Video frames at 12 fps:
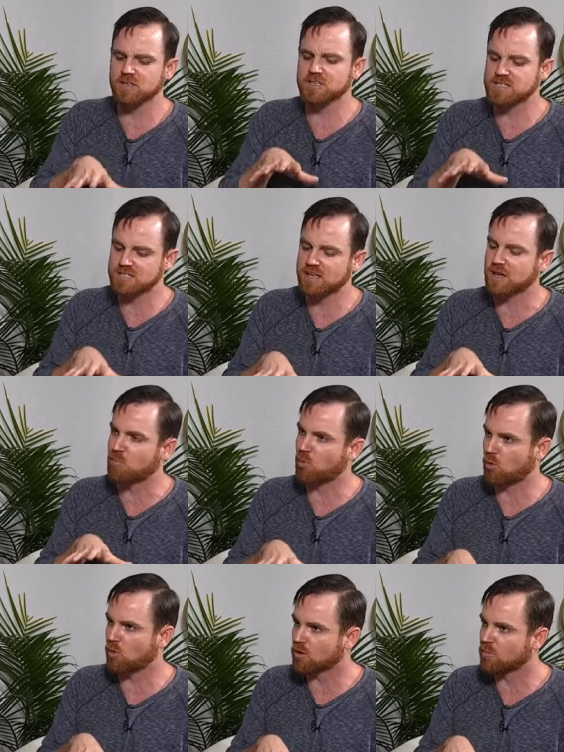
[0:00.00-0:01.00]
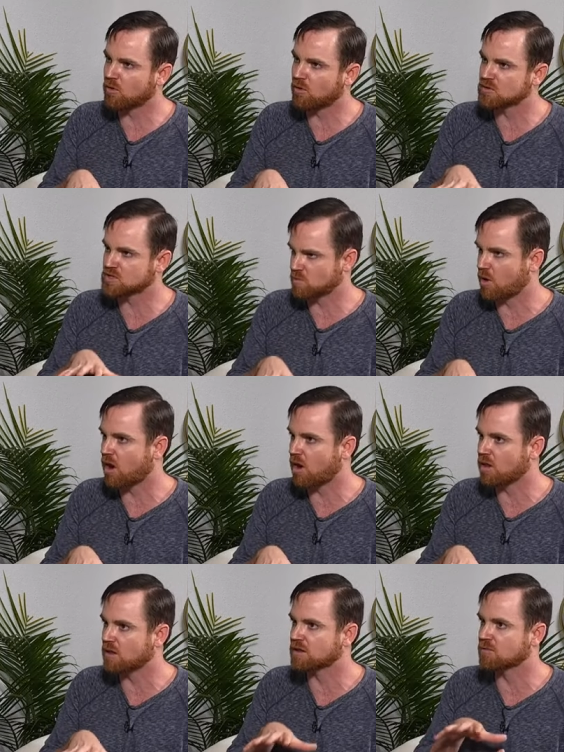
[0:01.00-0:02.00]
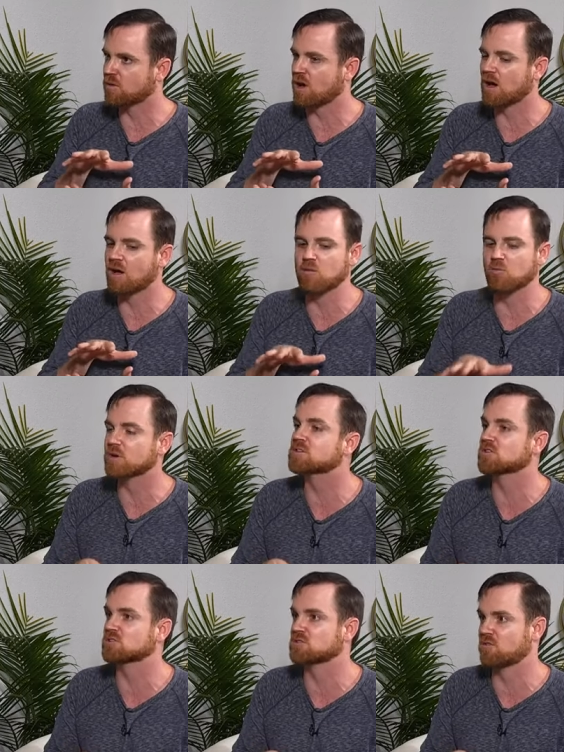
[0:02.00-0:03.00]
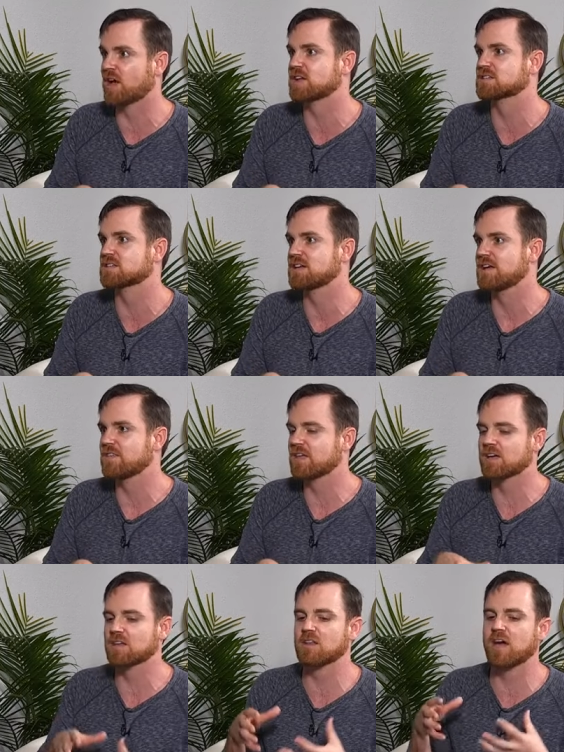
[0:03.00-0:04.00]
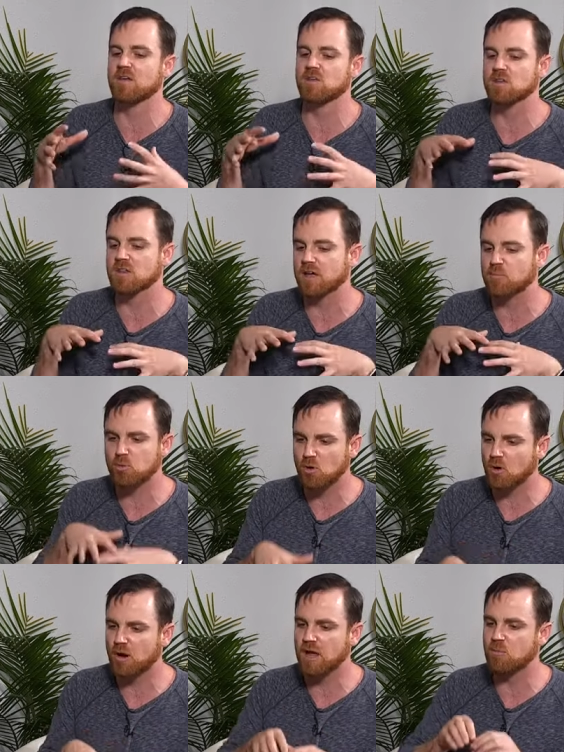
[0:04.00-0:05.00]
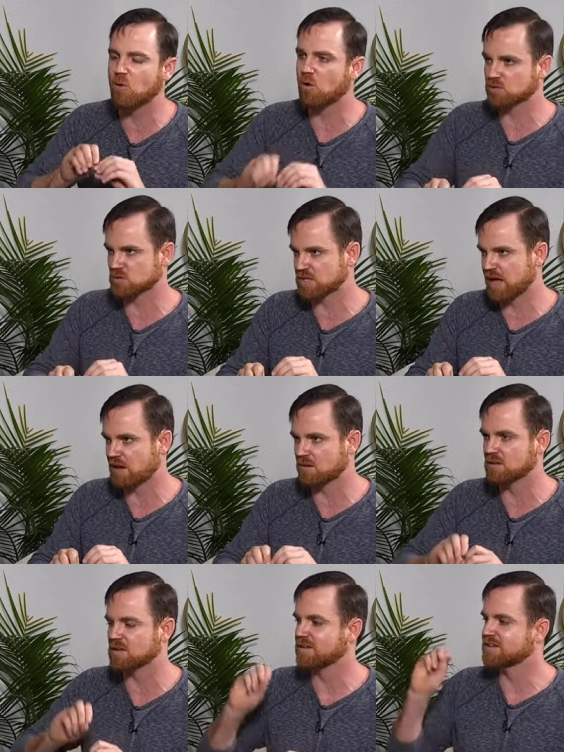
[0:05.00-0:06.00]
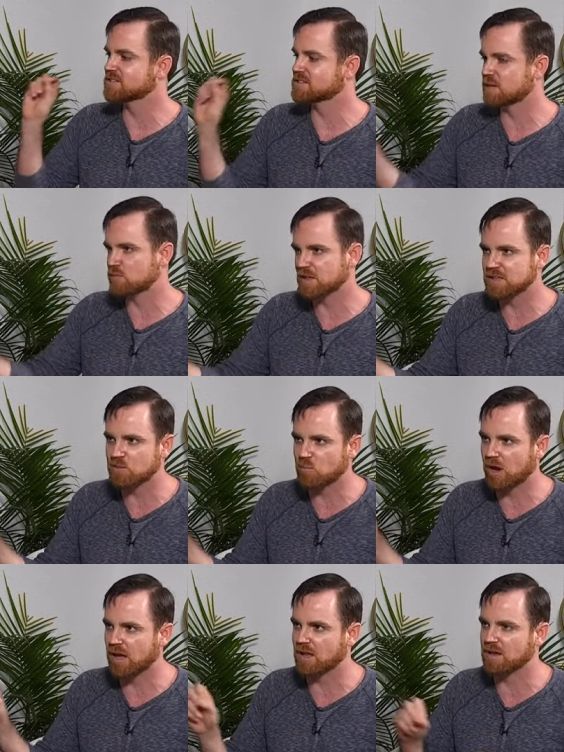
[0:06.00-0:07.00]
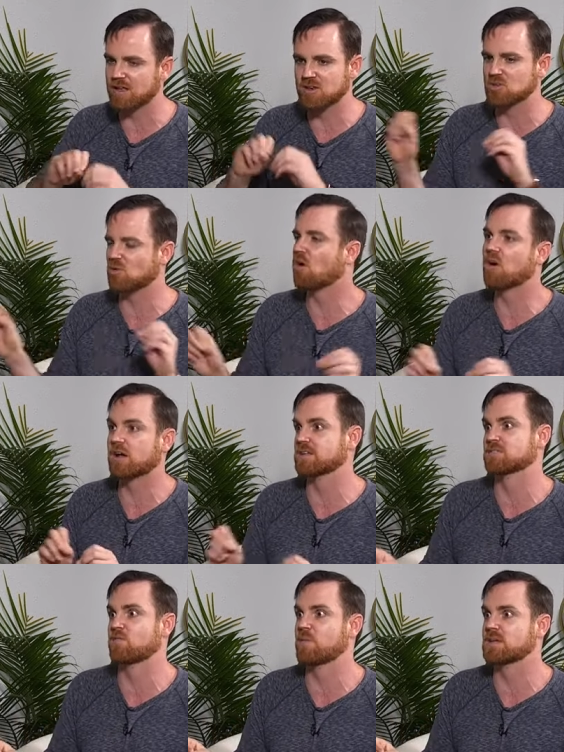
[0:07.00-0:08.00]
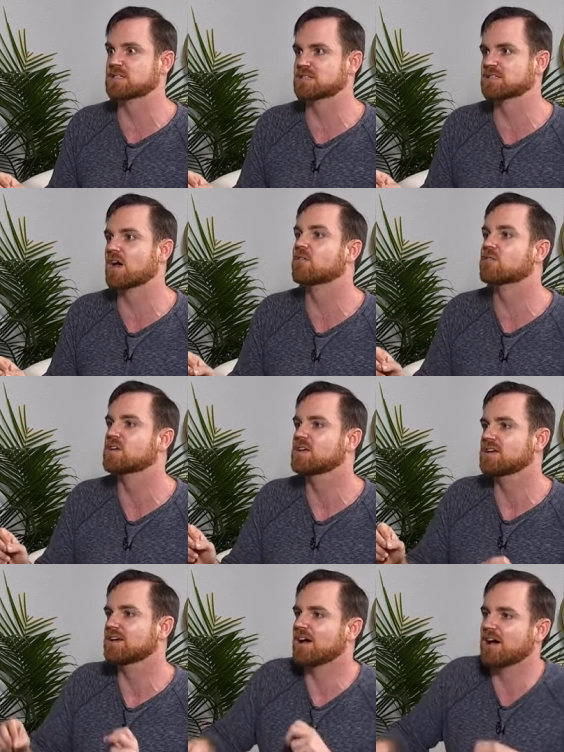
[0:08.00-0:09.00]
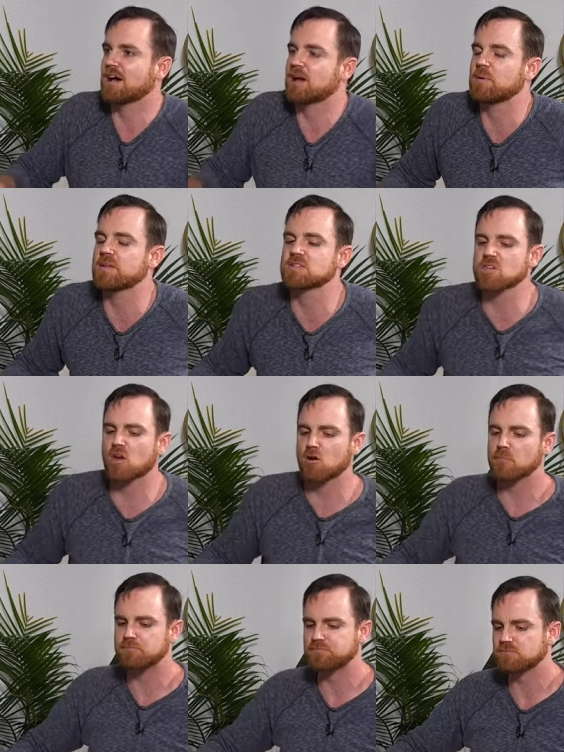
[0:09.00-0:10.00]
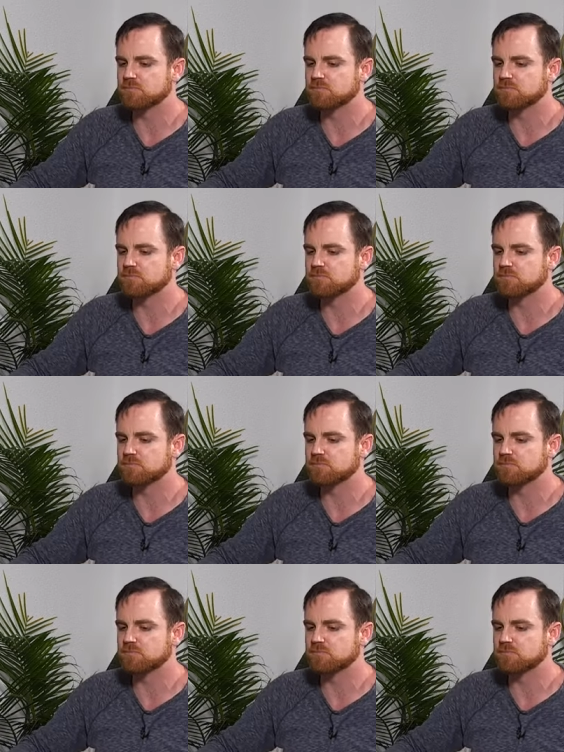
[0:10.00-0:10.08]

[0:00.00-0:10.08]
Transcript: slick, portable, small uh, research device that could allow you to like program ultrasound, stimulate the brain, and do all kinds of amazing stuff. Um, and so